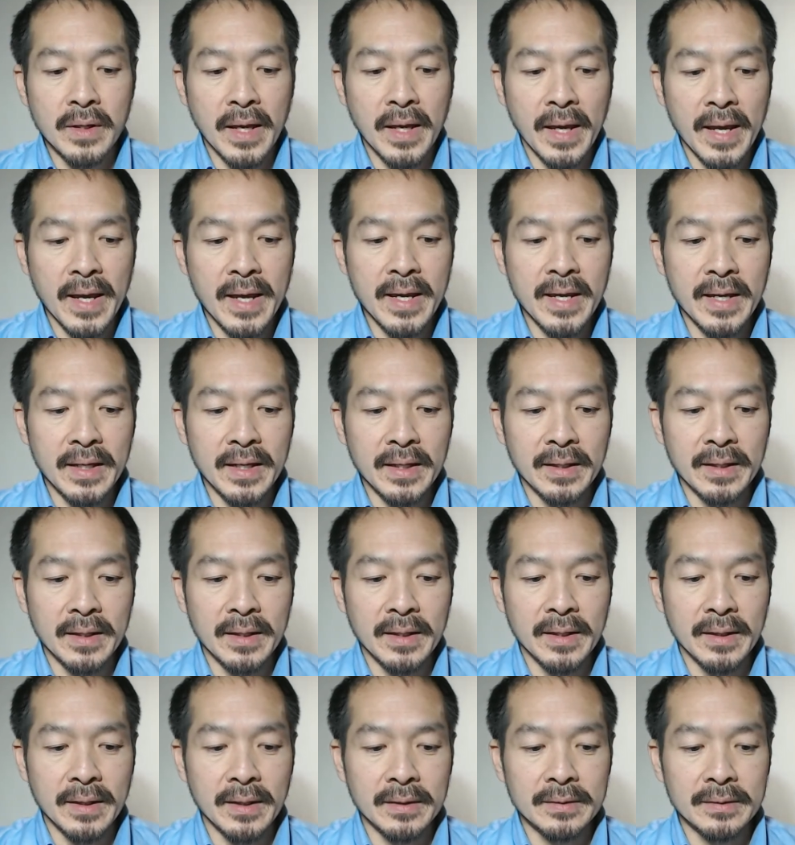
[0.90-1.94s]
Hey,
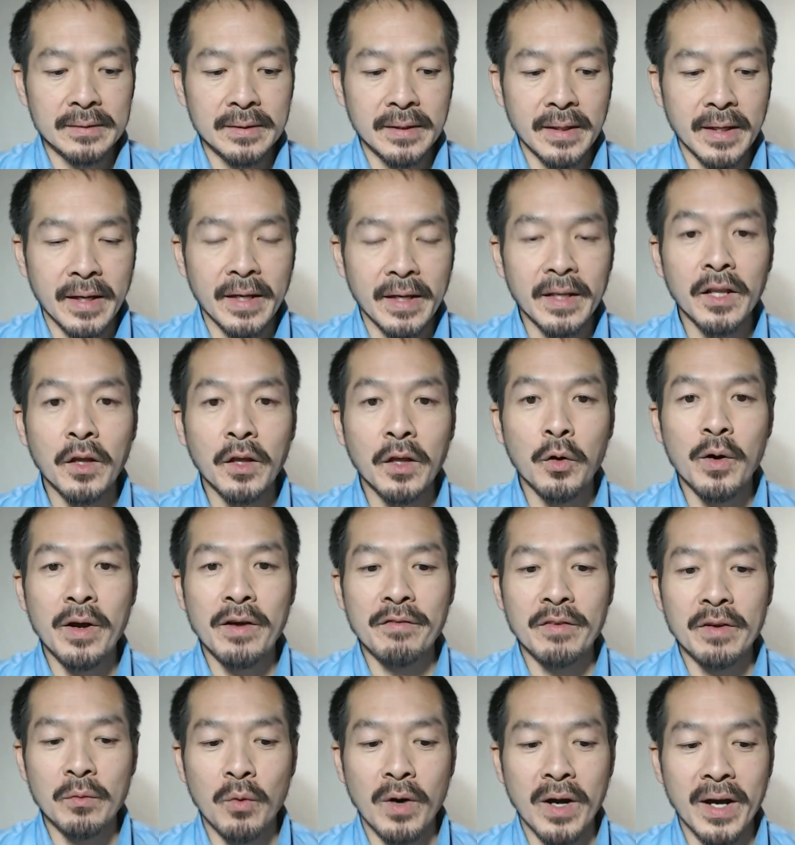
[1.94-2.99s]
hello
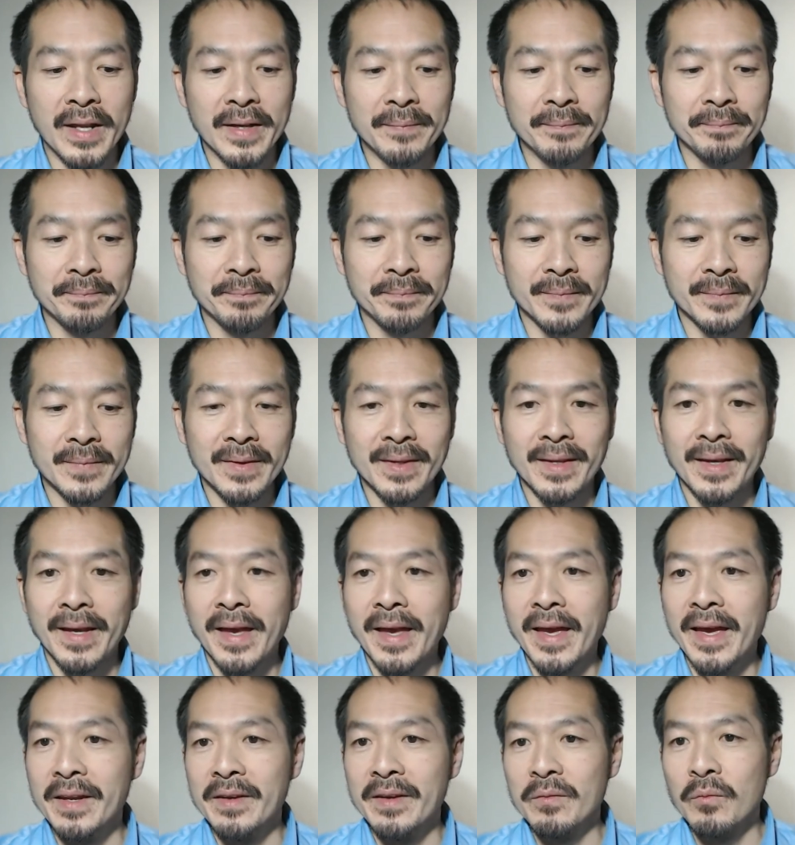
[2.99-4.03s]
everyone,
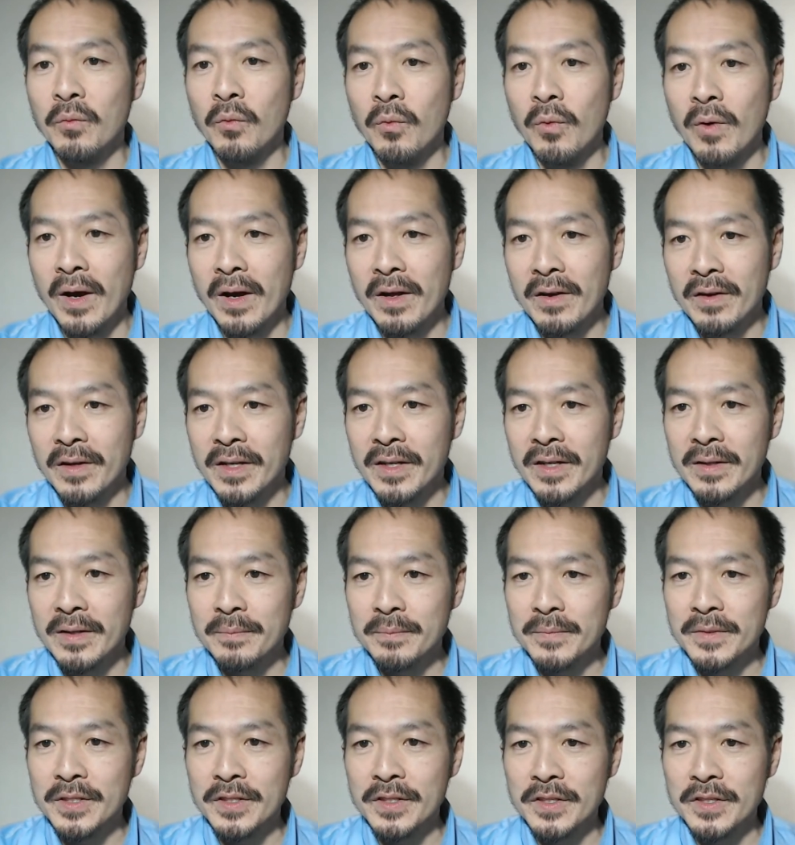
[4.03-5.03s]
and welcome to